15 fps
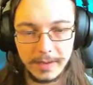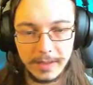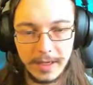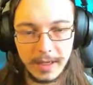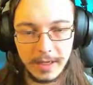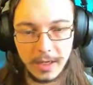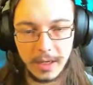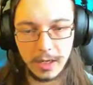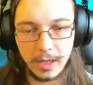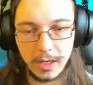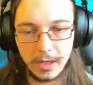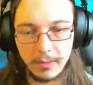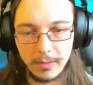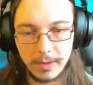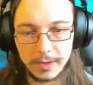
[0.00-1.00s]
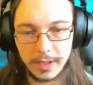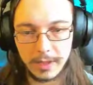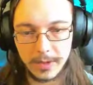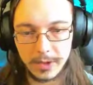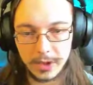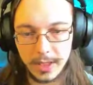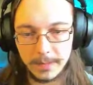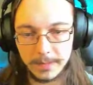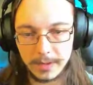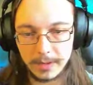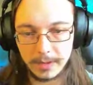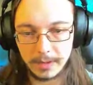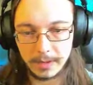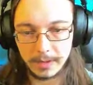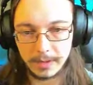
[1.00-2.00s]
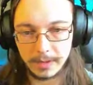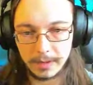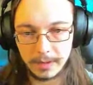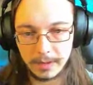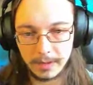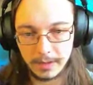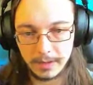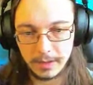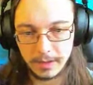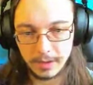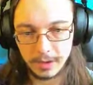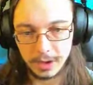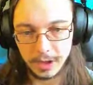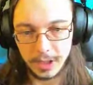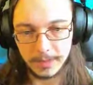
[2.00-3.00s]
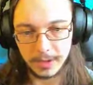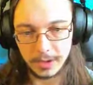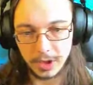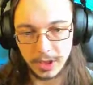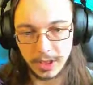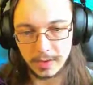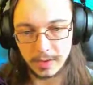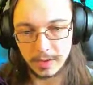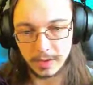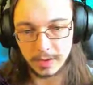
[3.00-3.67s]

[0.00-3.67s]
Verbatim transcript: yeah, you, you want to see all my sheeps? Sheeps and chickens and